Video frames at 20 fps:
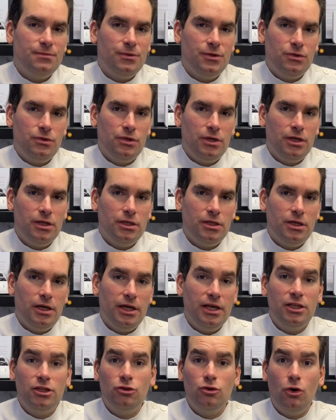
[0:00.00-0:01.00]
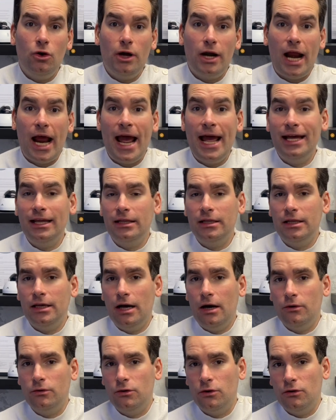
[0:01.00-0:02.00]
between the indoor and the
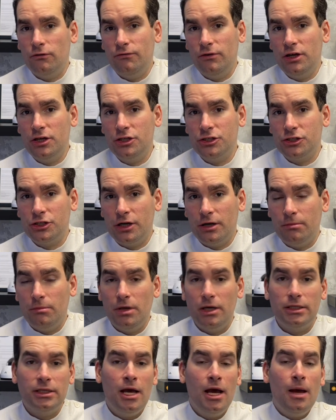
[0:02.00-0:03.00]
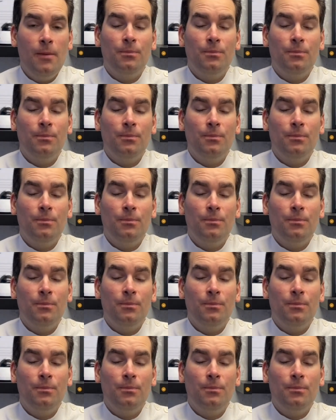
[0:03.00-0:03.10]
outdoor version, but